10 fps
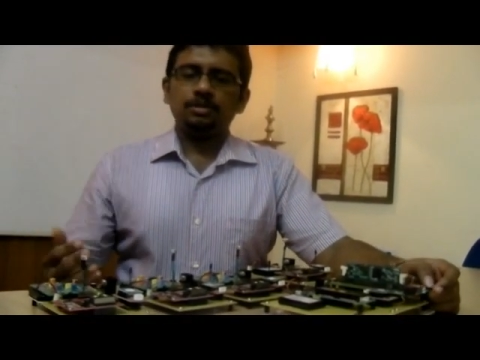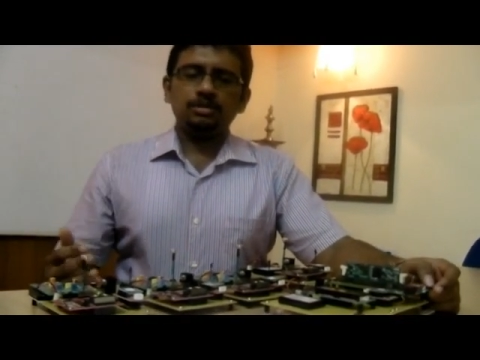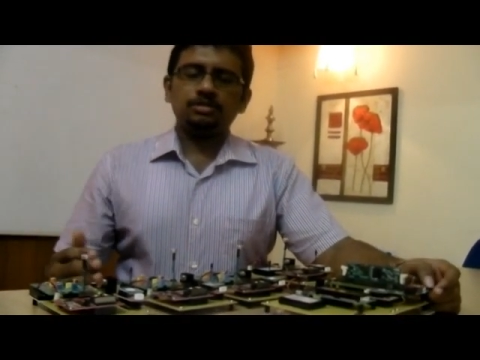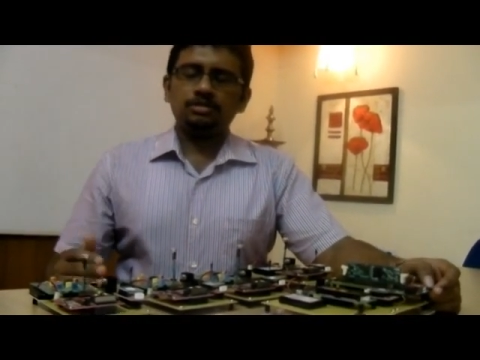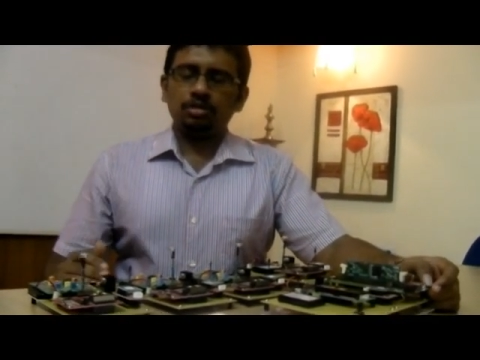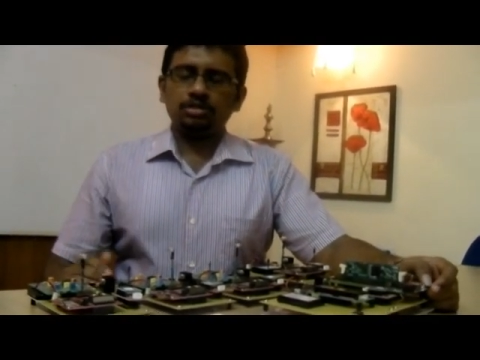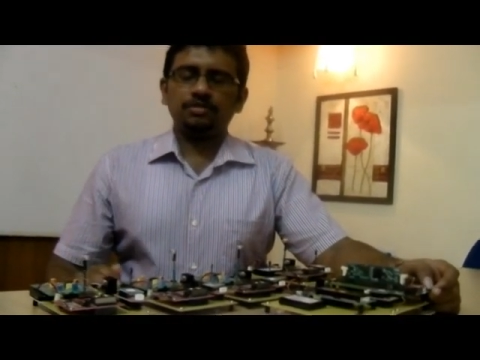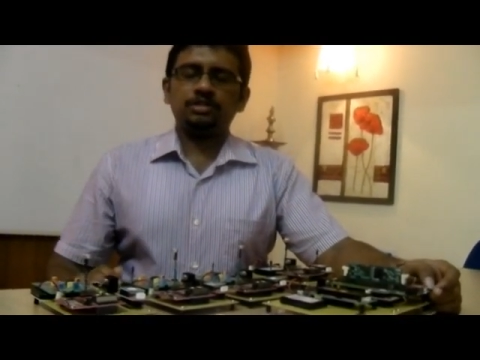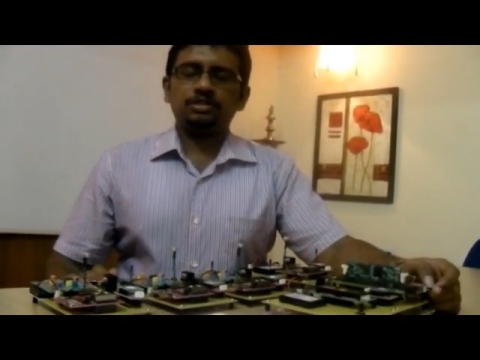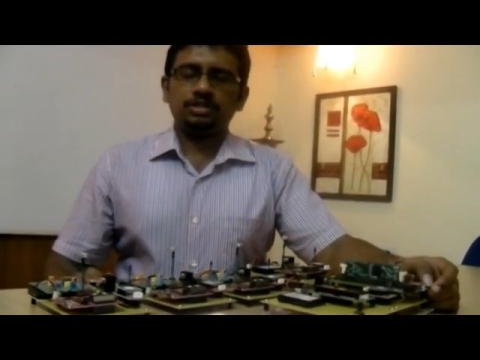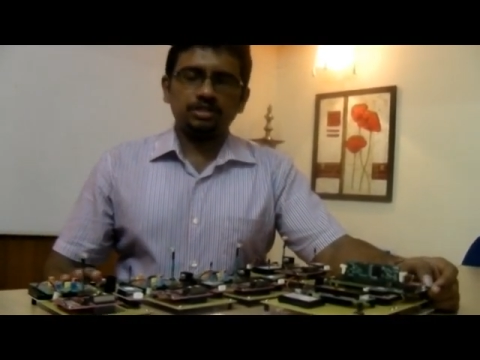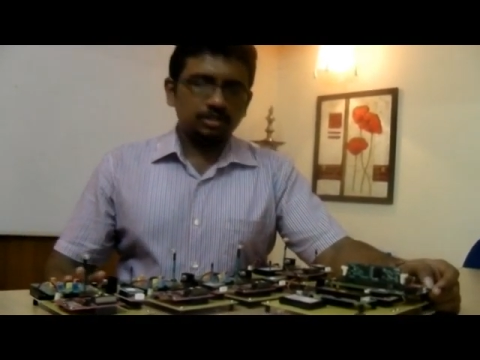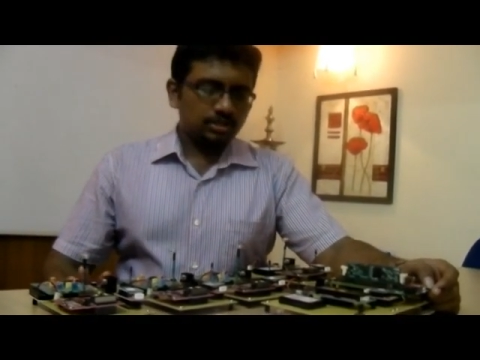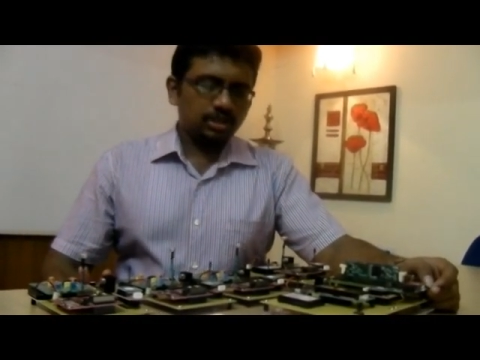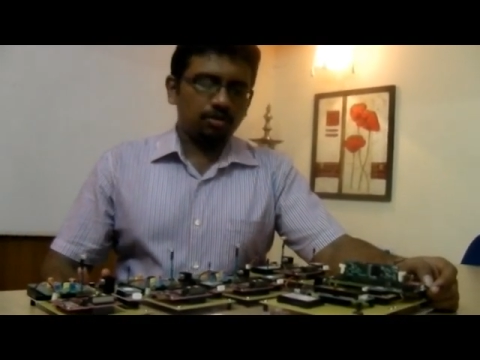source of the
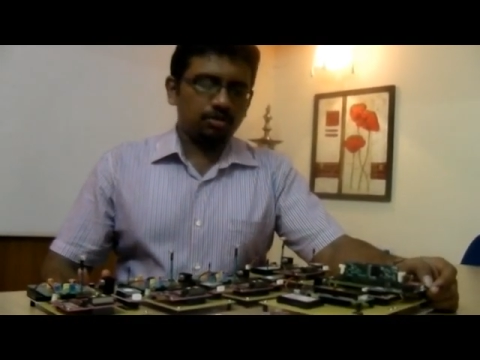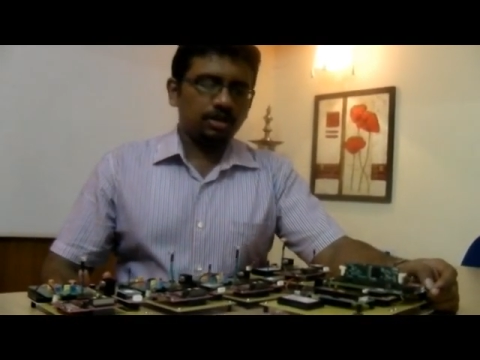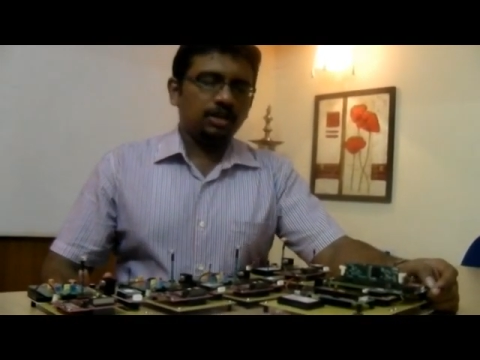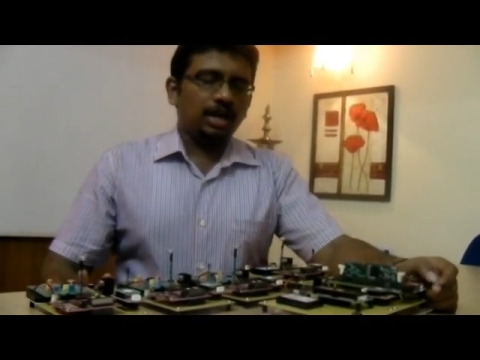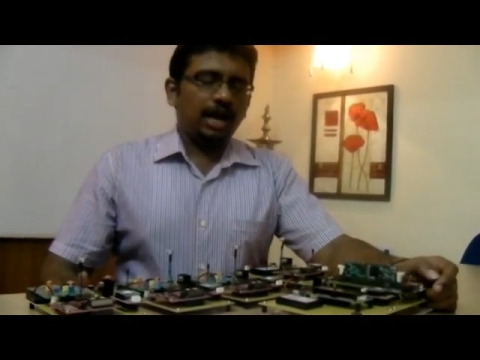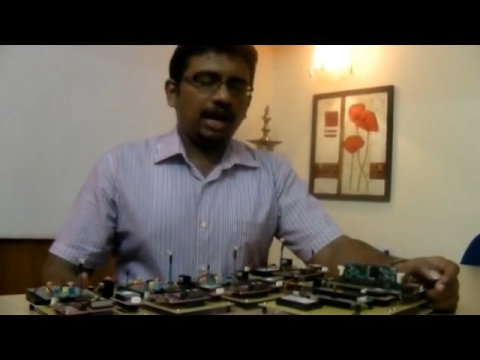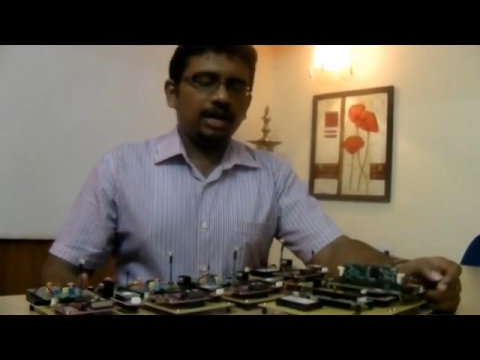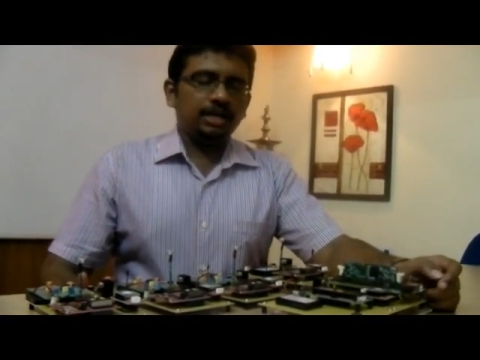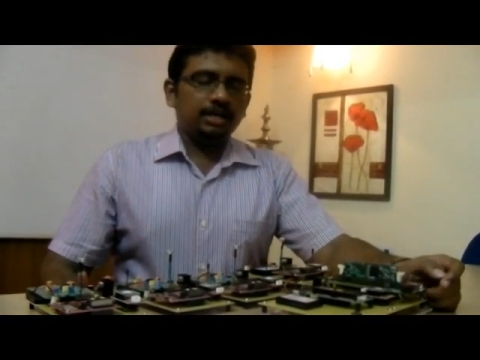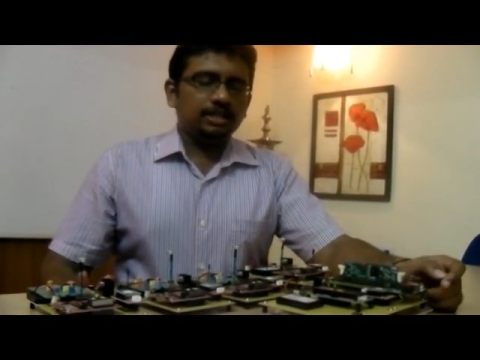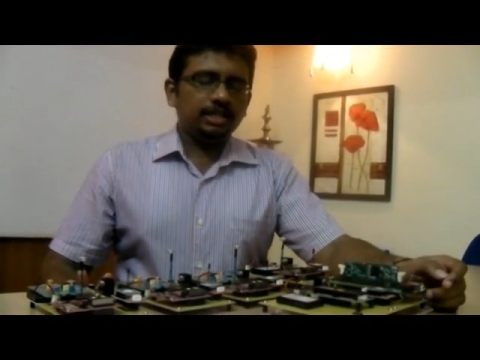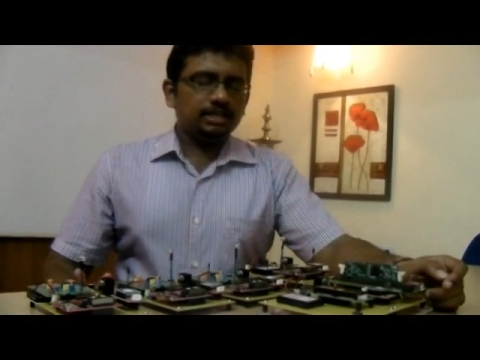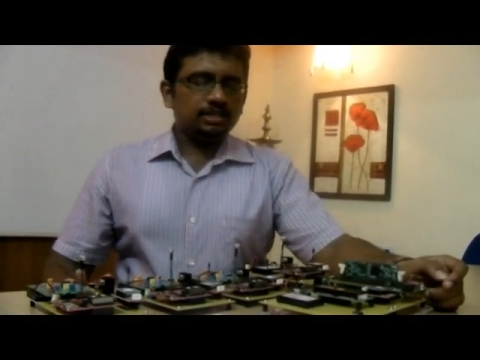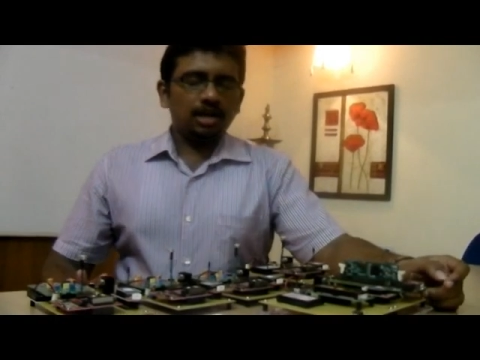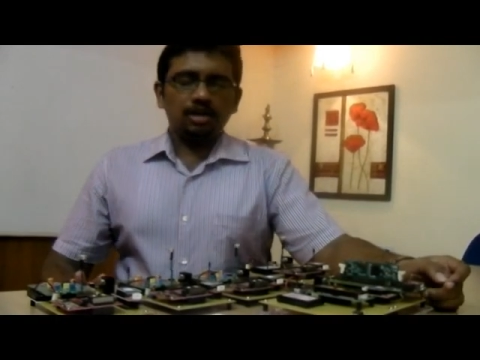sound. And
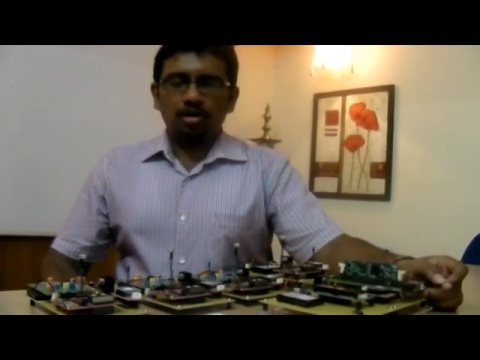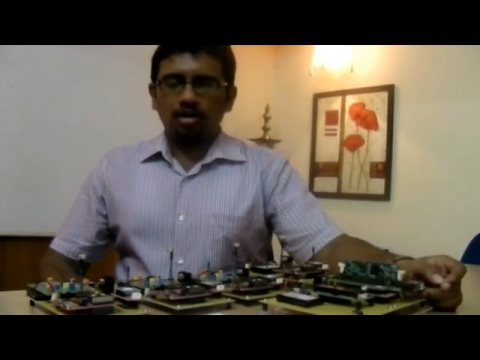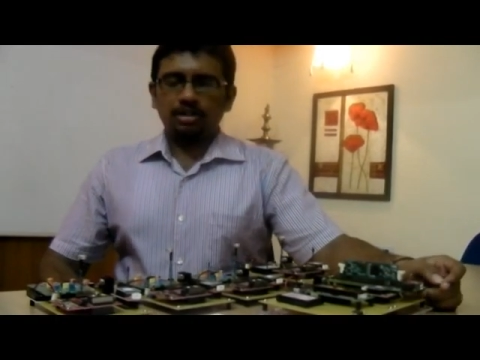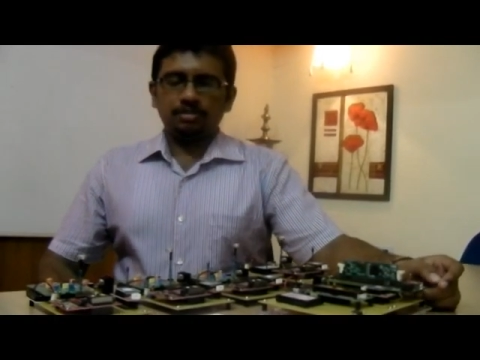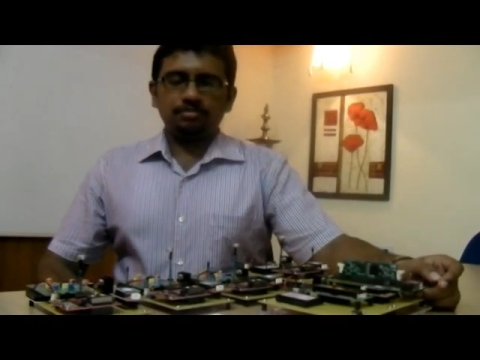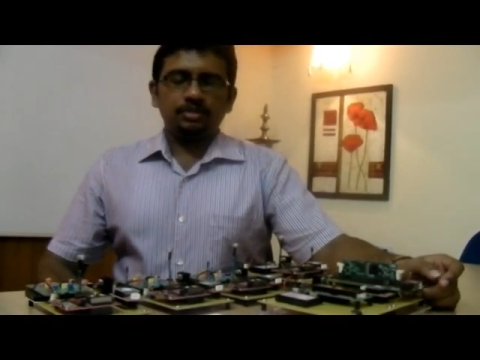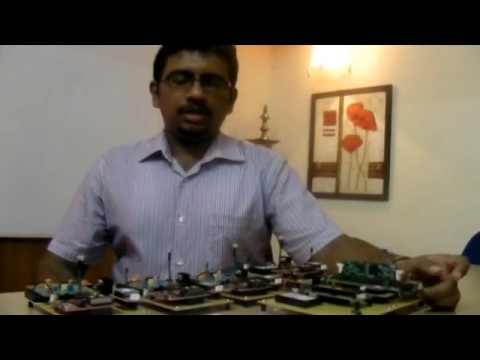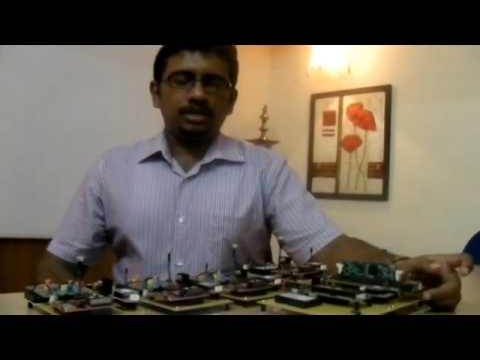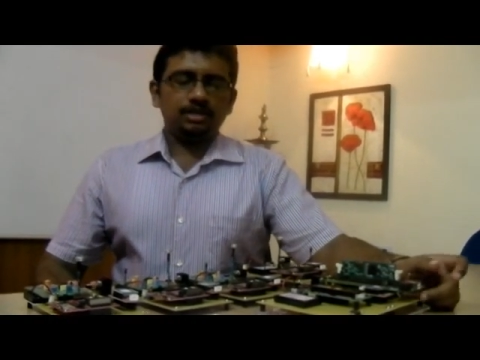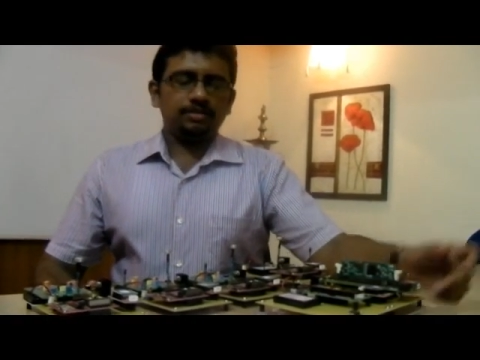this algorithm